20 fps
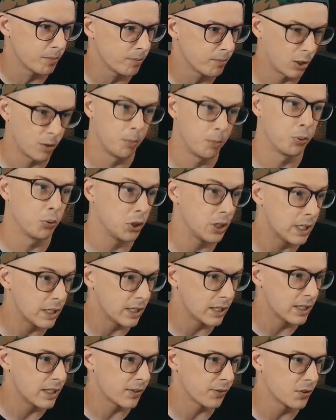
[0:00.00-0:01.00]

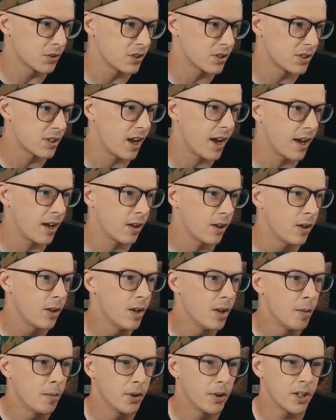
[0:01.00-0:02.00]
completely different style.
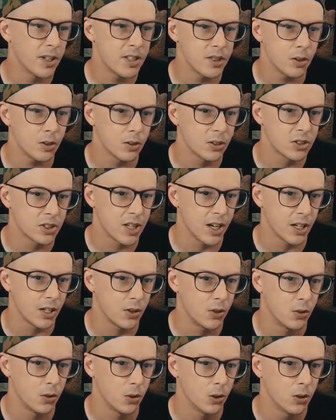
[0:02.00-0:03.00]
But it still looks kind
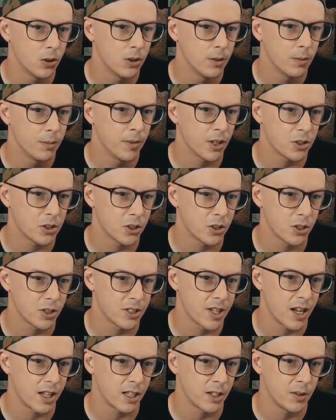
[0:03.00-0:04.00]
of cool. Not sure
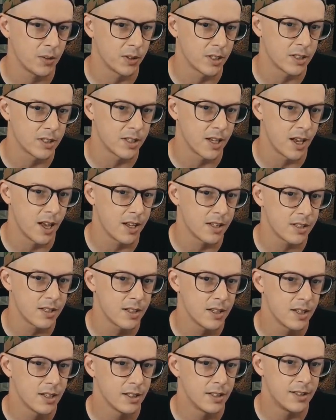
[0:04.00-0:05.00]
exactly what it says.
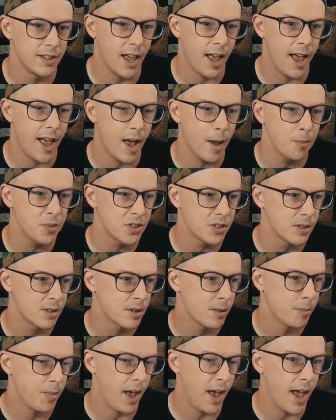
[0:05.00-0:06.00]
Dabs?
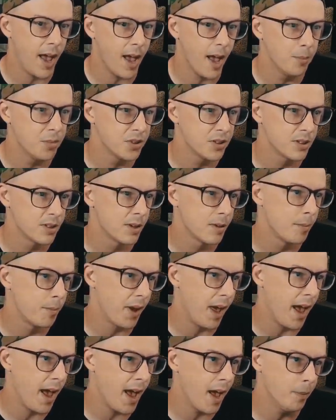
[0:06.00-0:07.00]
Pabs?
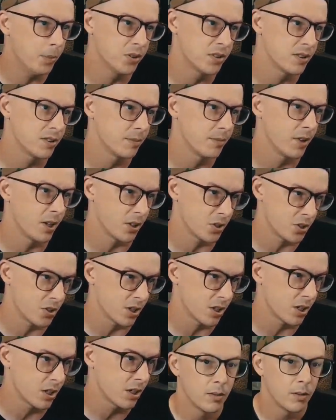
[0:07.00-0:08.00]
Babs? Not
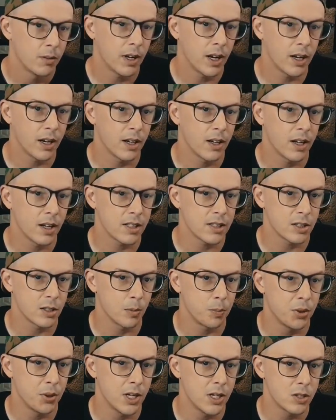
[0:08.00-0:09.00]
sure. We got a nice
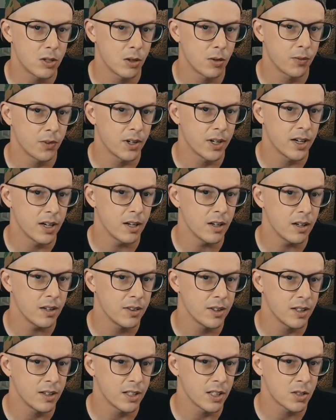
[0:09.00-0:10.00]
little piece over here. I
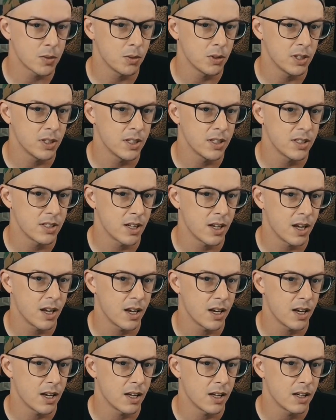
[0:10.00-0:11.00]
think this one is
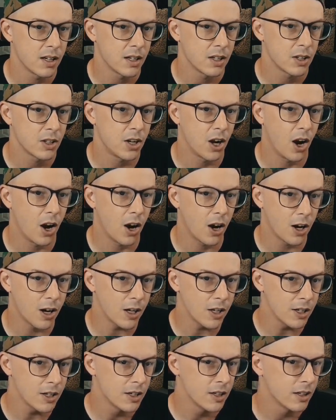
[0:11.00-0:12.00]

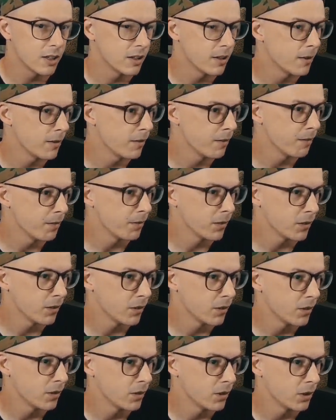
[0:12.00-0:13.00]
Card.
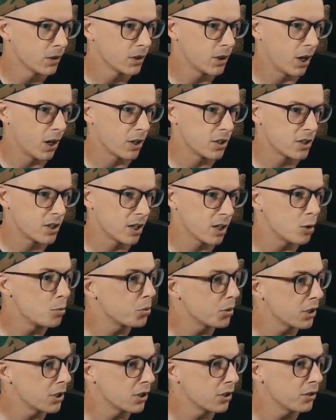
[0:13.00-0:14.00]
Card's got a
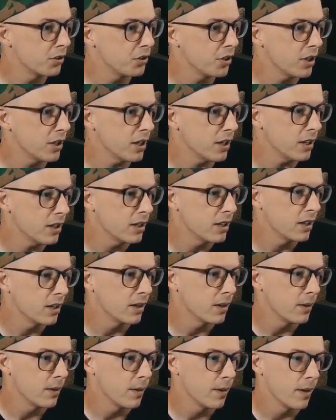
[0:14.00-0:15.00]
pretty good thing.
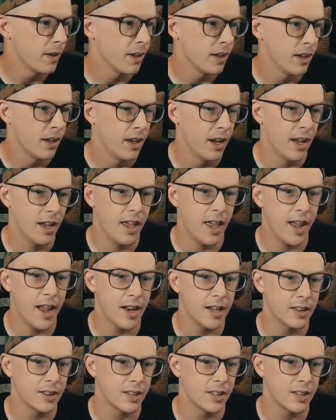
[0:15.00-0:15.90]
I hate